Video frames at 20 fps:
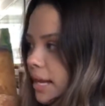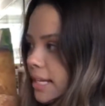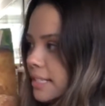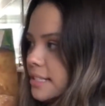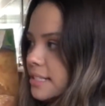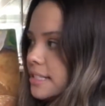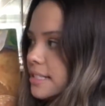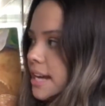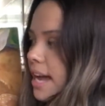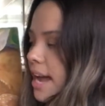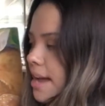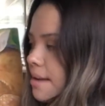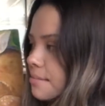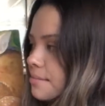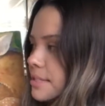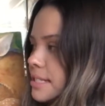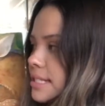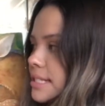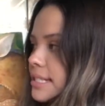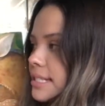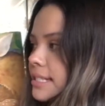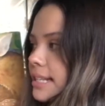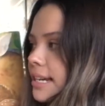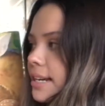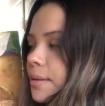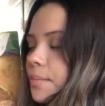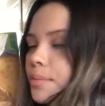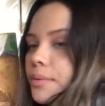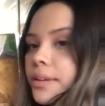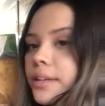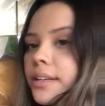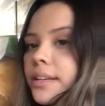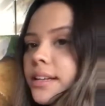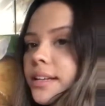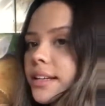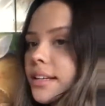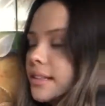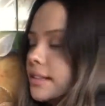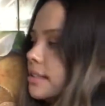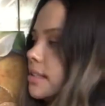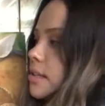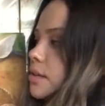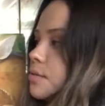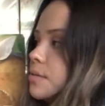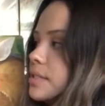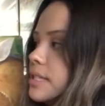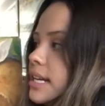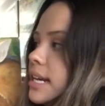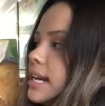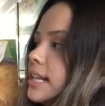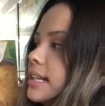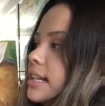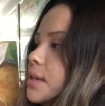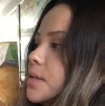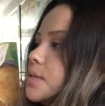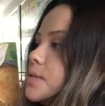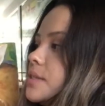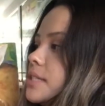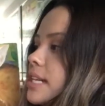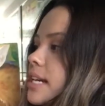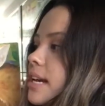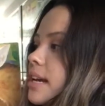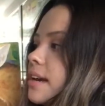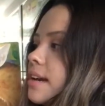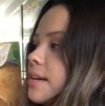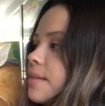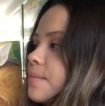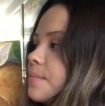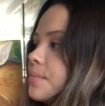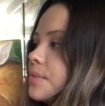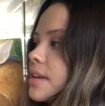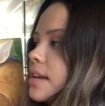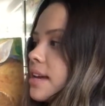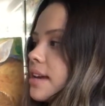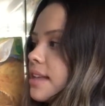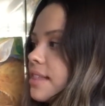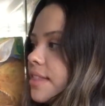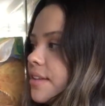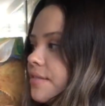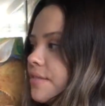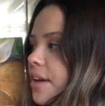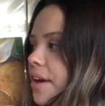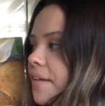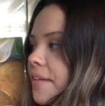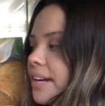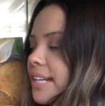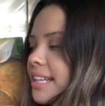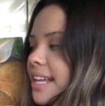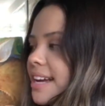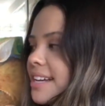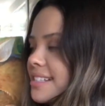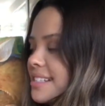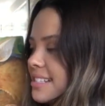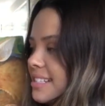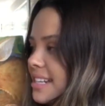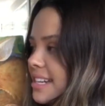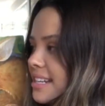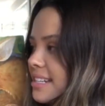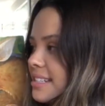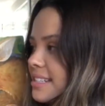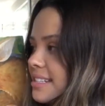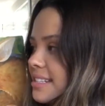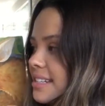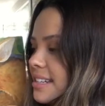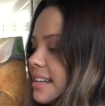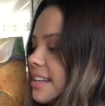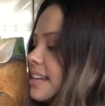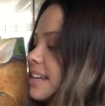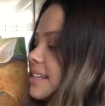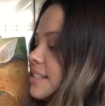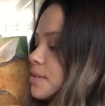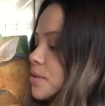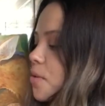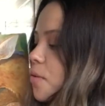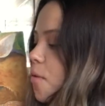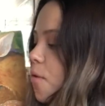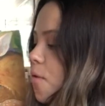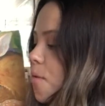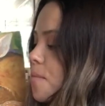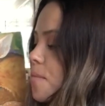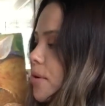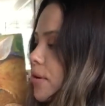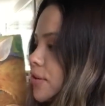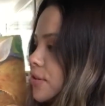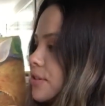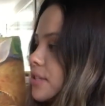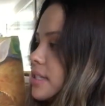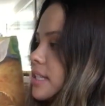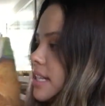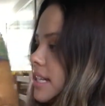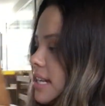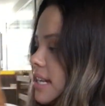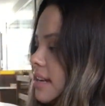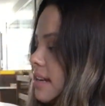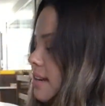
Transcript: It's time to sleep, little dear, the very last kiss is almost here.